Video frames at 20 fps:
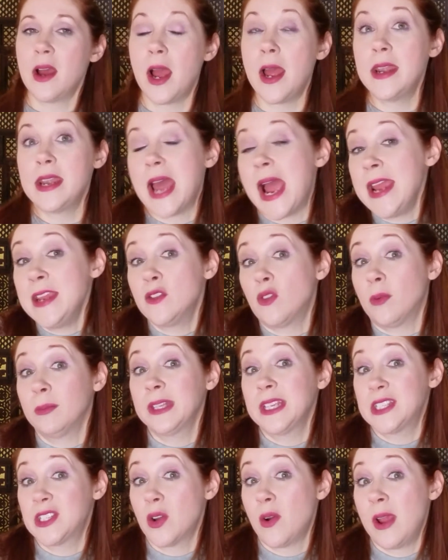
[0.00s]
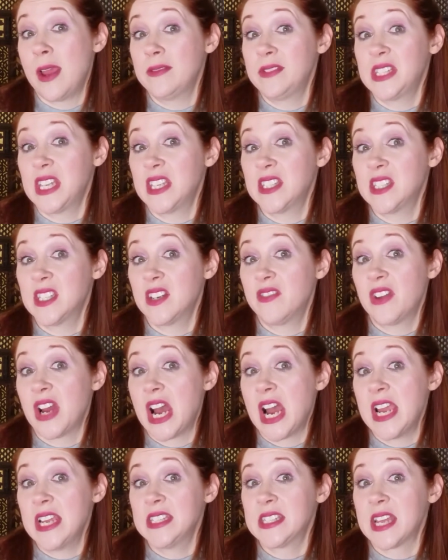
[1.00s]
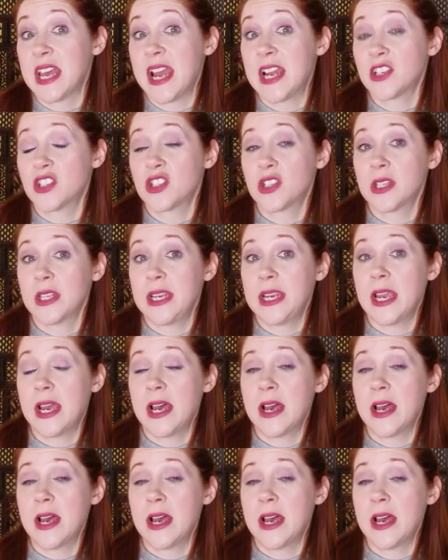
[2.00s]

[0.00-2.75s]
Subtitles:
and I normally don't have sensitive eyes actually.